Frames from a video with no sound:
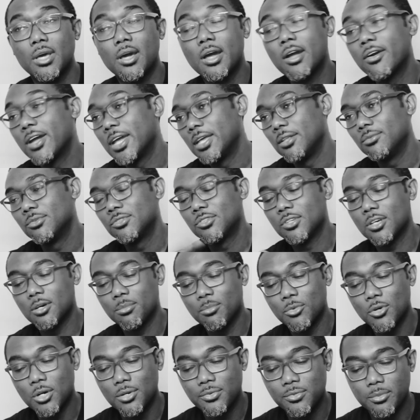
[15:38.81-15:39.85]
All right, so
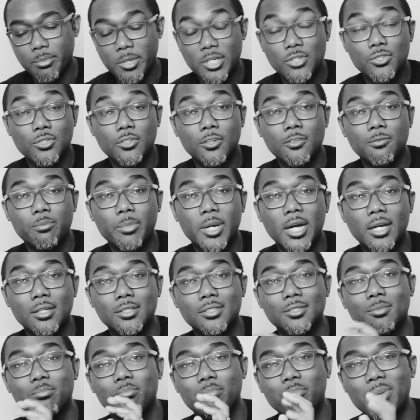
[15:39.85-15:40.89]
I'm off of my
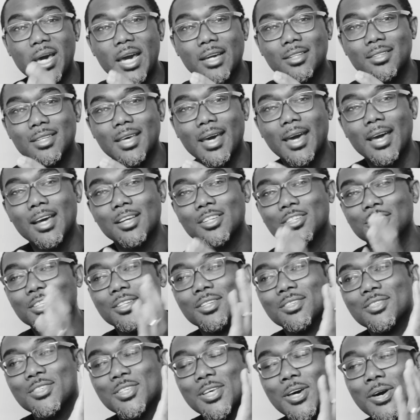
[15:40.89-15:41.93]
soapbox, back to
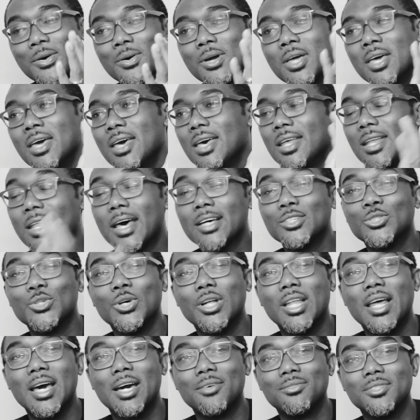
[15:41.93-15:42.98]
action. So that's
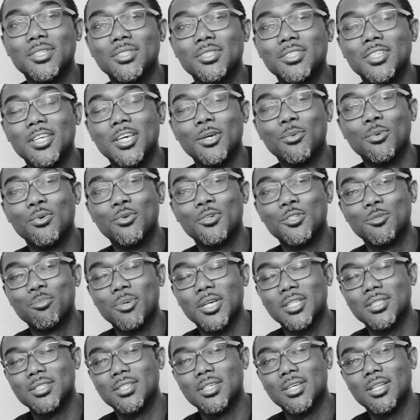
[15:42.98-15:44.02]
all I have to say with
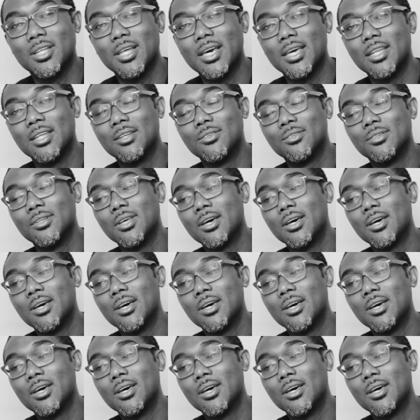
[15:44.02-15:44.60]
respect to your lighting.